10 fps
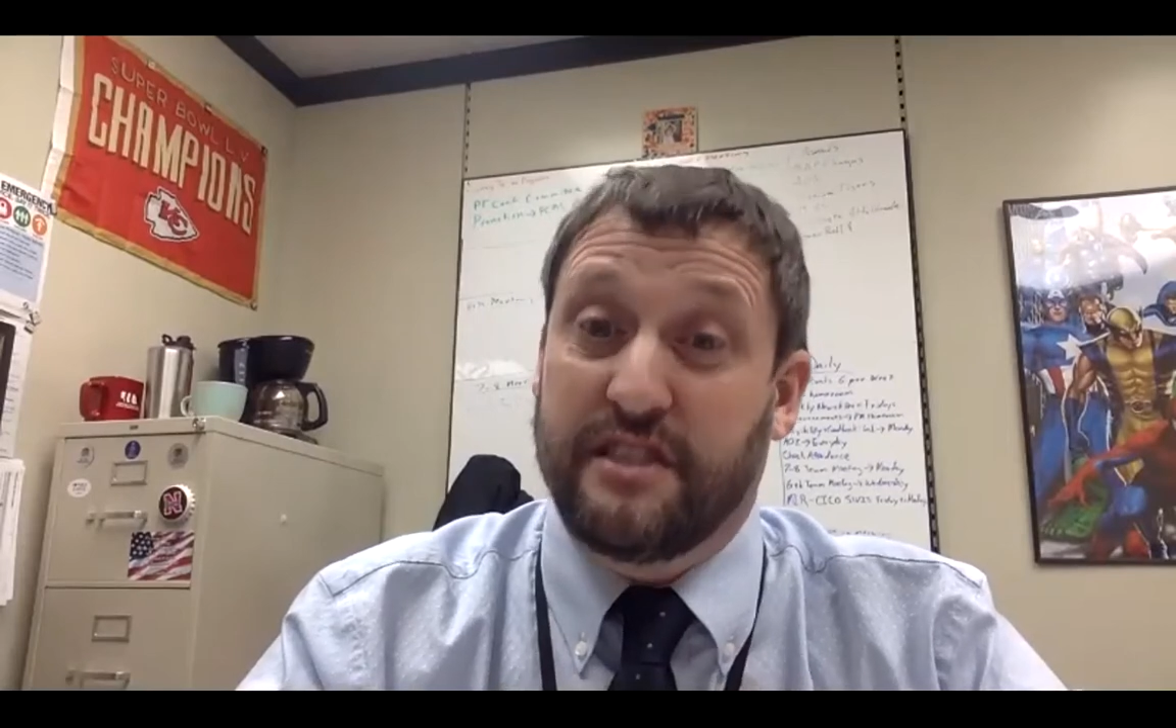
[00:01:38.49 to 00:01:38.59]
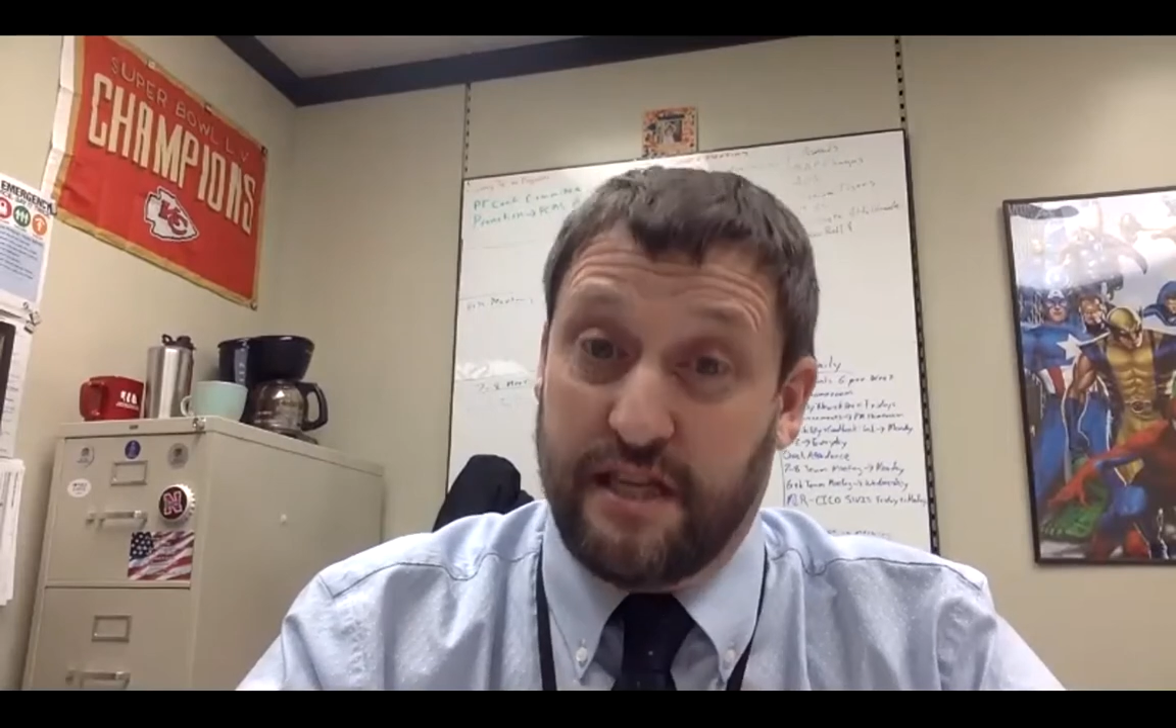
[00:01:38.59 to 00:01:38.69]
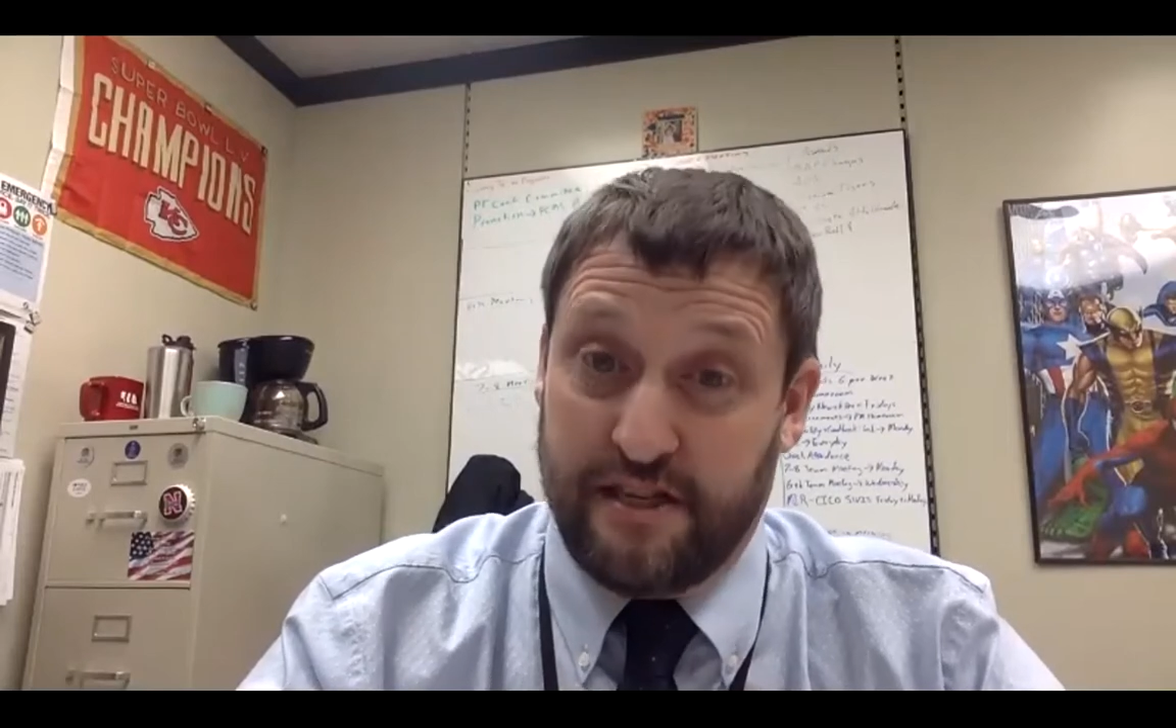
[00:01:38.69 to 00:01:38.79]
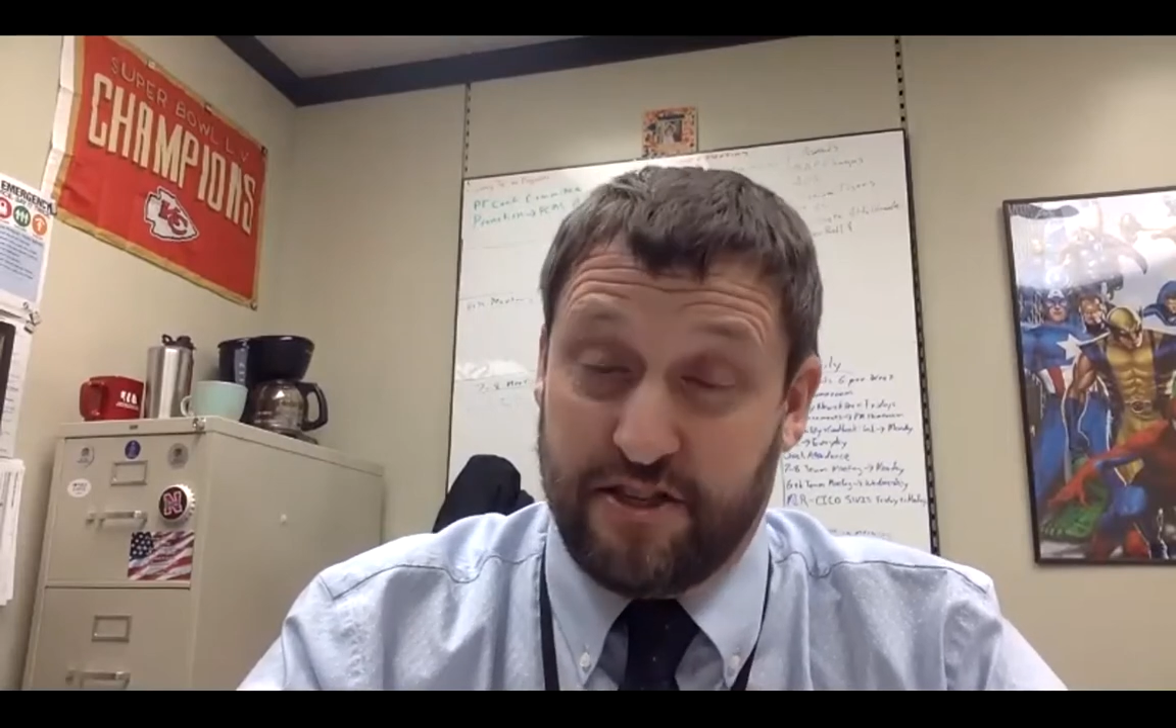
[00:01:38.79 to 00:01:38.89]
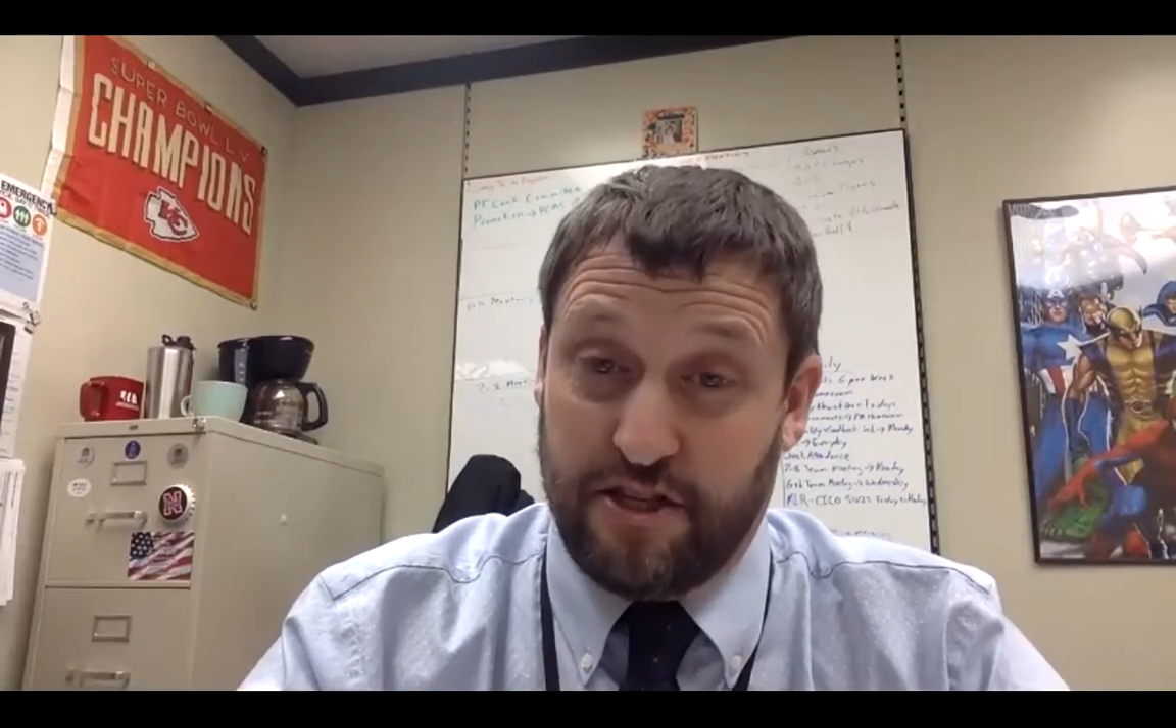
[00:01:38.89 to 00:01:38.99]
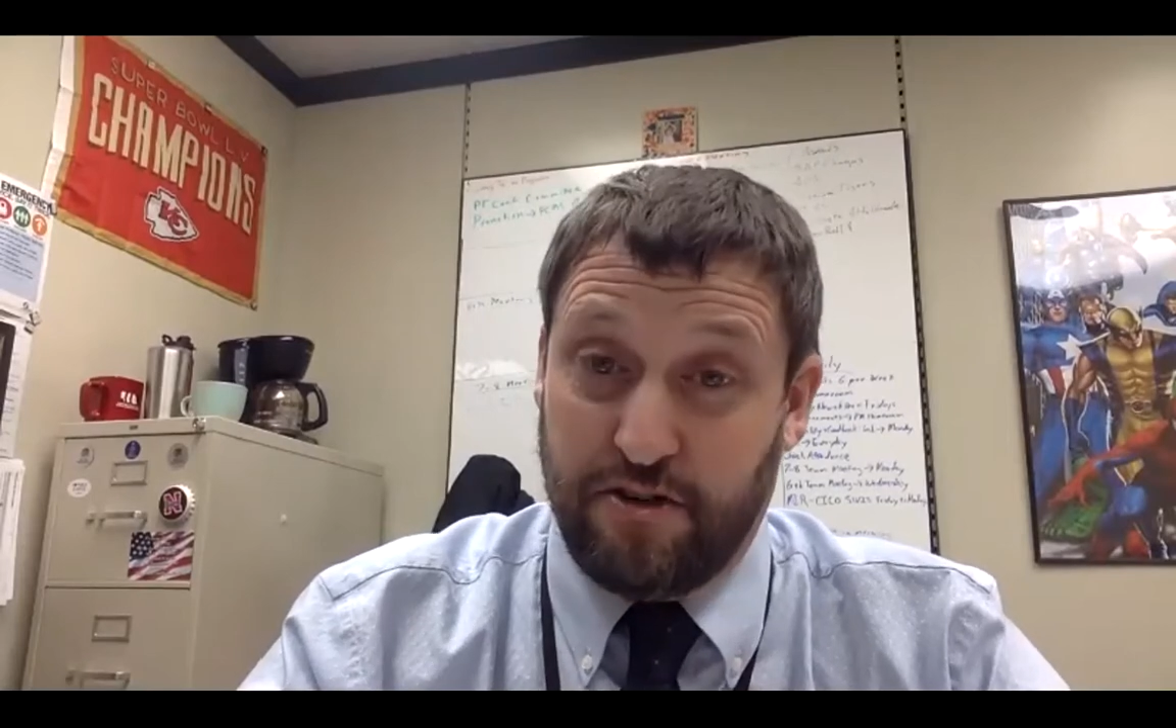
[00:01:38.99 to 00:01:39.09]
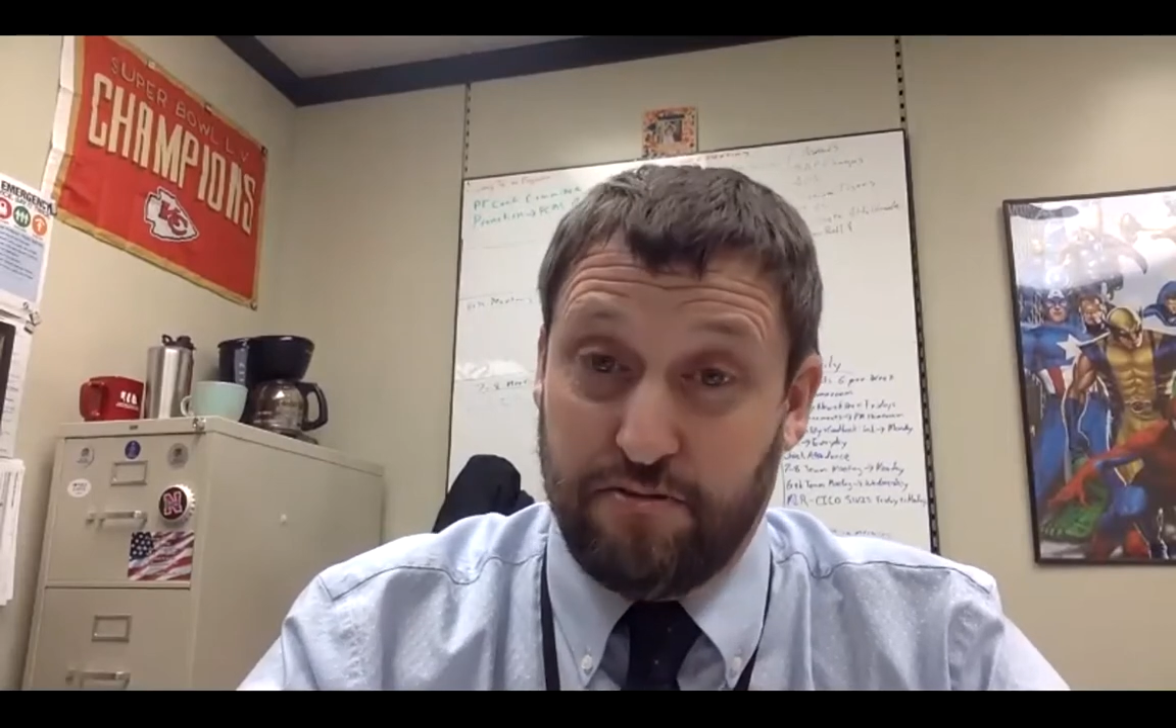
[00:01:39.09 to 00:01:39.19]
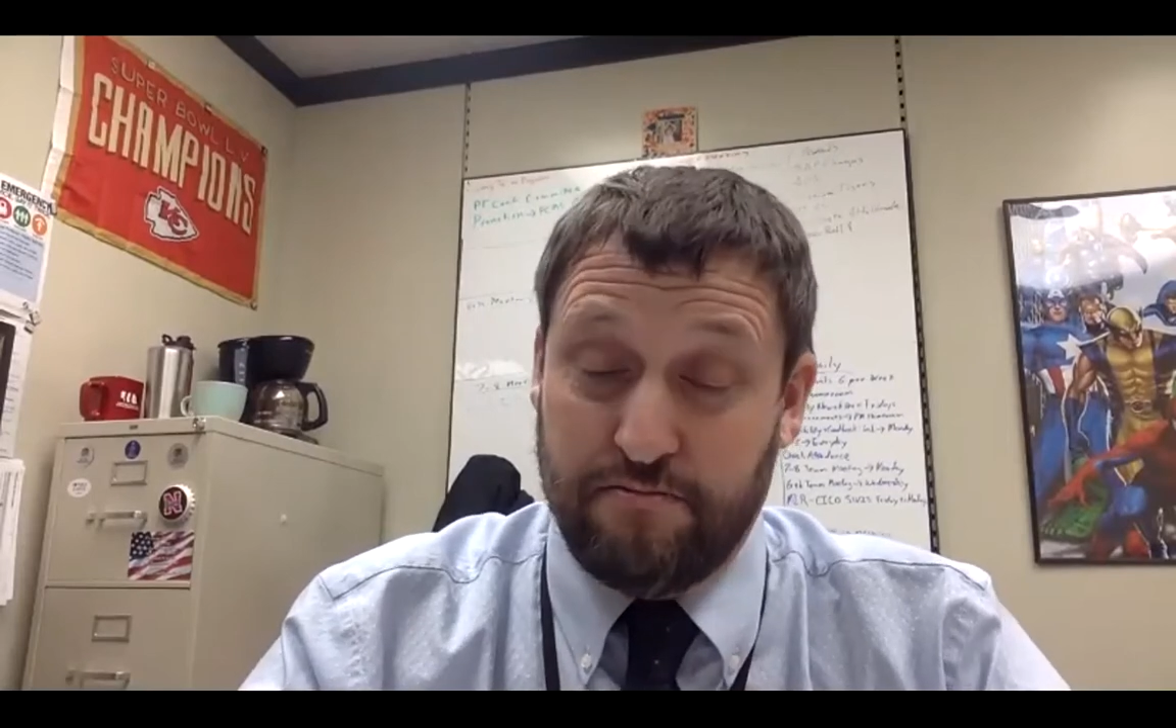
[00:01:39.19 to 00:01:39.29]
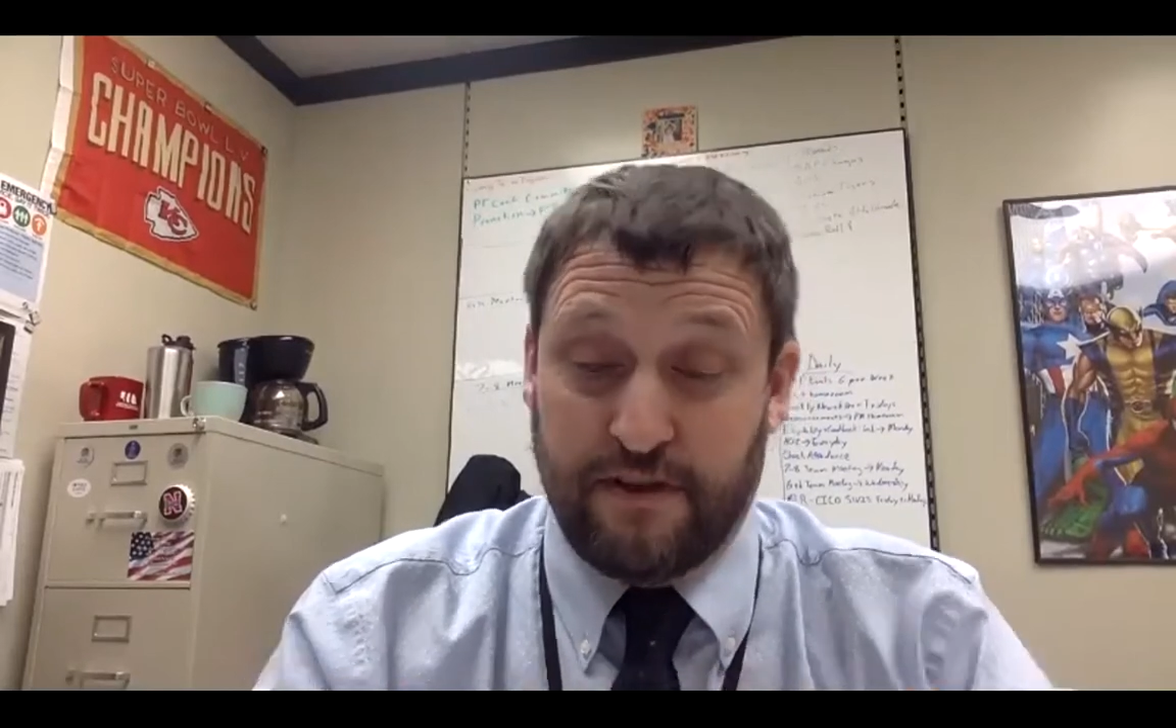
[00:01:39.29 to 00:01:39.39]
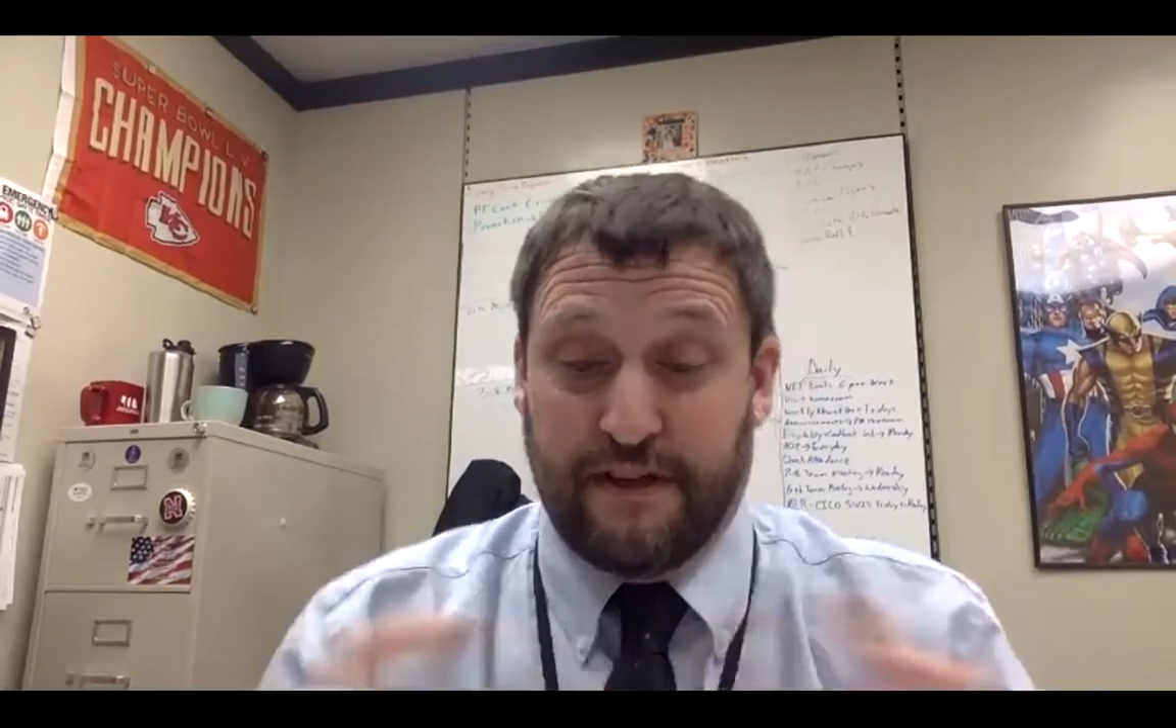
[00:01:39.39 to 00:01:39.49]
need
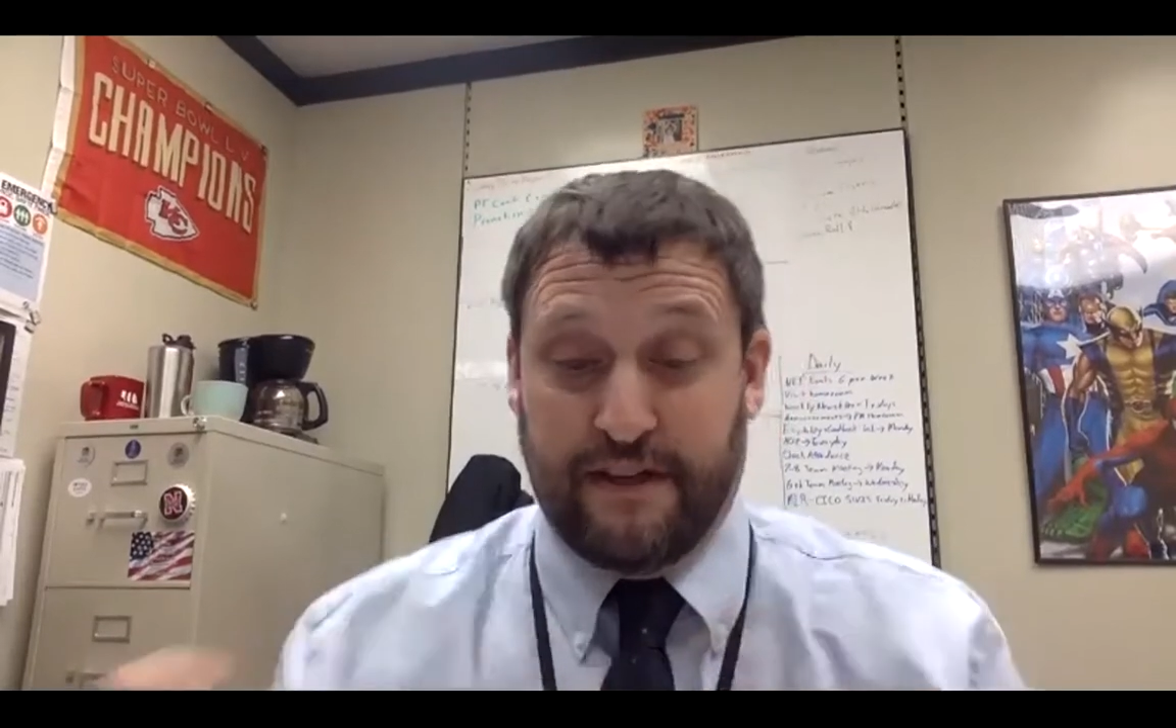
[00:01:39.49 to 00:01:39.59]
to